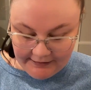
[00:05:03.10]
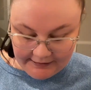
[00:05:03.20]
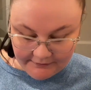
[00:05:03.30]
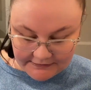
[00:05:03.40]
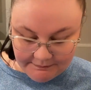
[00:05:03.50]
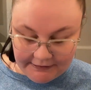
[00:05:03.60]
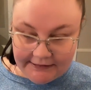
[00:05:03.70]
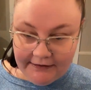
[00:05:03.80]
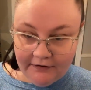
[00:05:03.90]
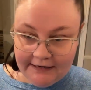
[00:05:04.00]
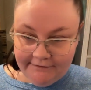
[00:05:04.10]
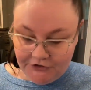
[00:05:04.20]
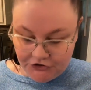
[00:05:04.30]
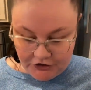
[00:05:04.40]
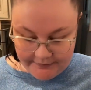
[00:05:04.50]
I was planning on having
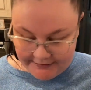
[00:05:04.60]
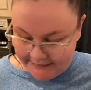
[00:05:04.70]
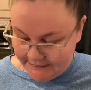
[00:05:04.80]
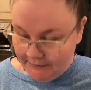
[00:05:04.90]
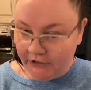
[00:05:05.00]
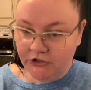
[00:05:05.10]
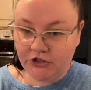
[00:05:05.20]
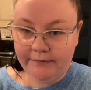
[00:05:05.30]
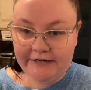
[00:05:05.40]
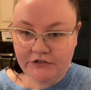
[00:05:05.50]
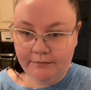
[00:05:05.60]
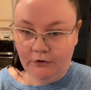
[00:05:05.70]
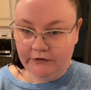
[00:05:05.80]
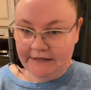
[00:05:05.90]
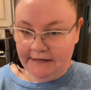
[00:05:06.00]
strawberries, but our strawberries are
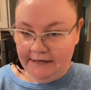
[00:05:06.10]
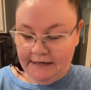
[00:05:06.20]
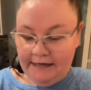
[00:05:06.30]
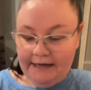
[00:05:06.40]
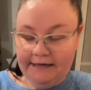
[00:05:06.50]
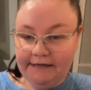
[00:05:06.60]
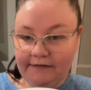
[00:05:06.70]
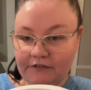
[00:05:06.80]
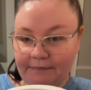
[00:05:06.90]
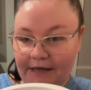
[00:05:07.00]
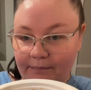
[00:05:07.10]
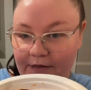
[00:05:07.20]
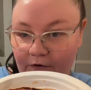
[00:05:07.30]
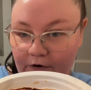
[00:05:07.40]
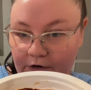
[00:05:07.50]
molded. I had enough to make
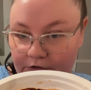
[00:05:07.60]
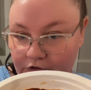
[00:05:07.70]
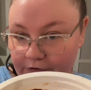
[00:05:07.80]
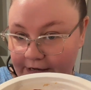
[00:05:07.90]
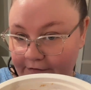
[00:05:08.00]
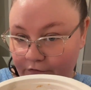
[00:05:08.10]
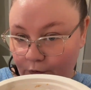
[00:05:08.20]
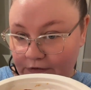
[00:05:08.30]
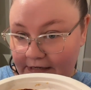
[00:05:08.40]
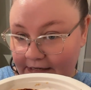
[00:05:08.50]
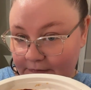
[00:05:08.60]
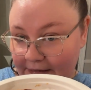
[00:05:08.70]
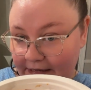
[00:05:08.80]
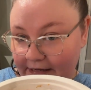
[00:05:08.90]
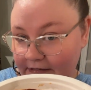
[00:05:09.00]
PR 3 full-size
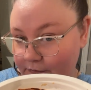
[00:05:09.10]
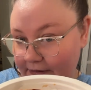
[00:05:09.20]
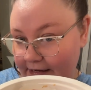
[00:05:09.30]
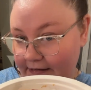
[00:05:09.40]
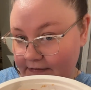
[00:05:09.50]
pancakes when he gets